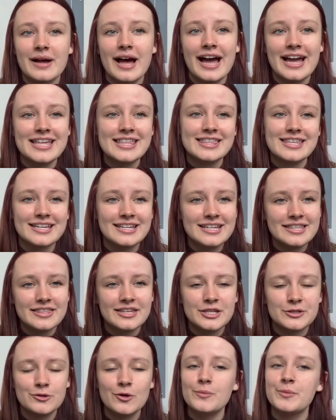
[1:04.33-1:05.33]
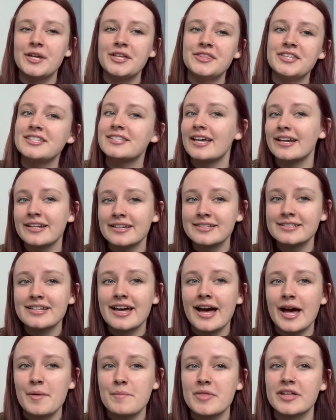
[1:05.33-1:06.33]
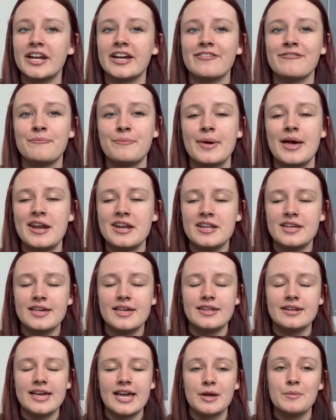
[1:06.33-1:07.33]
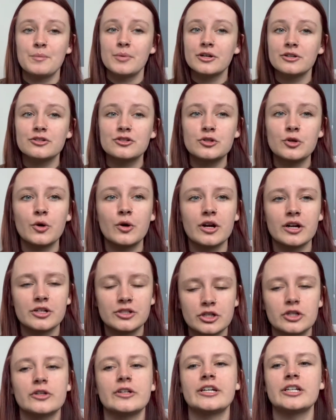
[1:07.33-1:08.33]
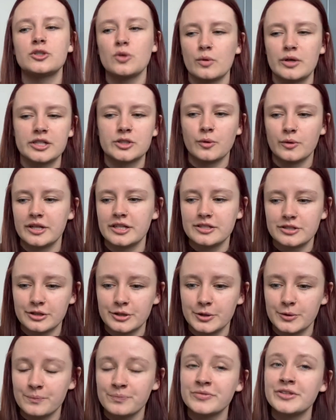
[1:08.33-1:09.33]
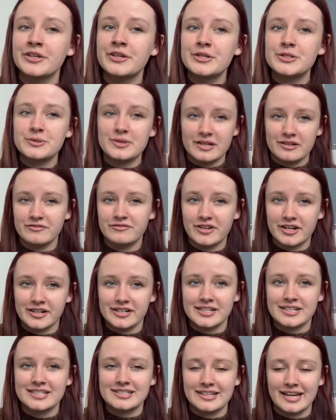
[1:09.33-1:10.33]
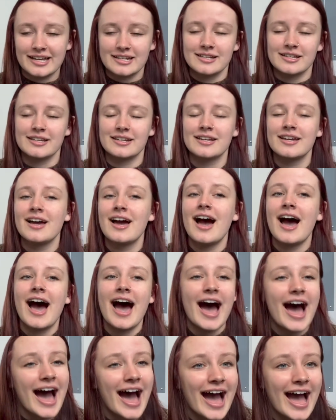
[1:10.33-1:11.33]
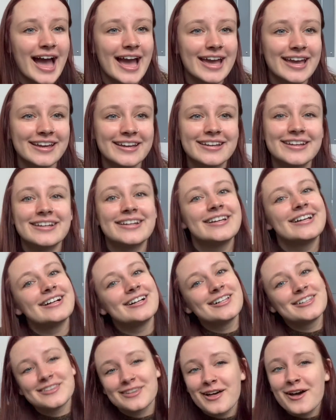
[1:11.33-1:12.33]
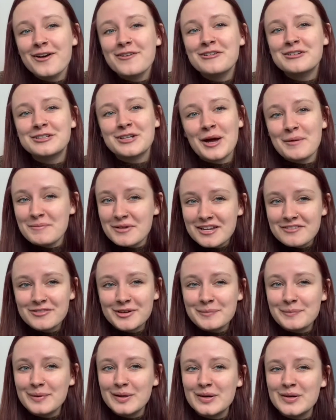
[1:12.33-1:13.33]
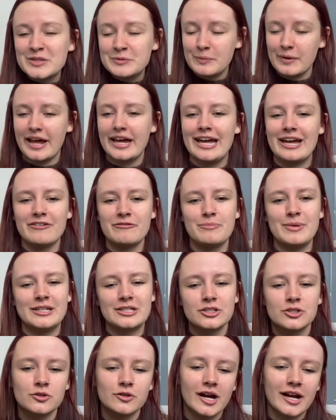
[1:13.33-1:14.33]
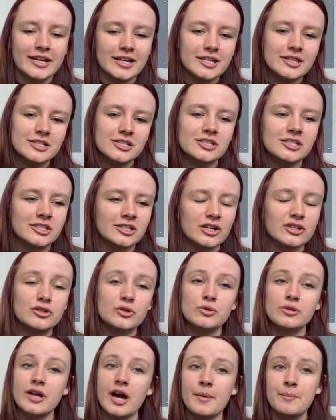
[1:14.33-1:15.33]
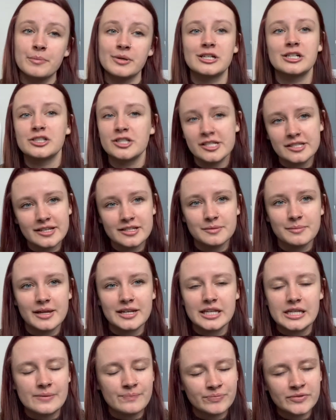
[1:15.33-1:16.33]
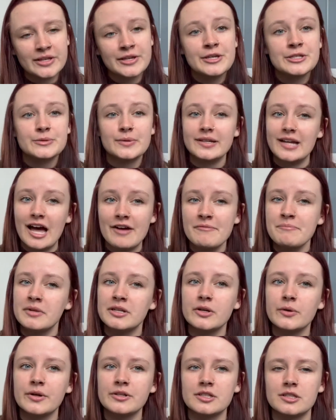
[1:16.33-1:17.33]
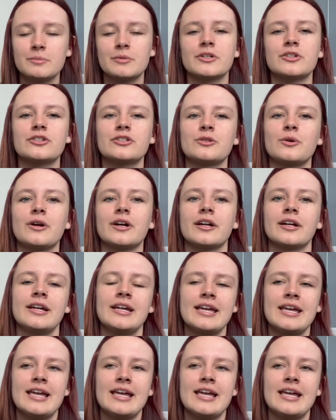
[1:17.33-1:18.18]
I think this will be the second time that I've been in a bookstore during 2022, so I am very excited. I love shopping for books, but I have been trying this year to not purchase as many, so I haven't been going to the bookstore,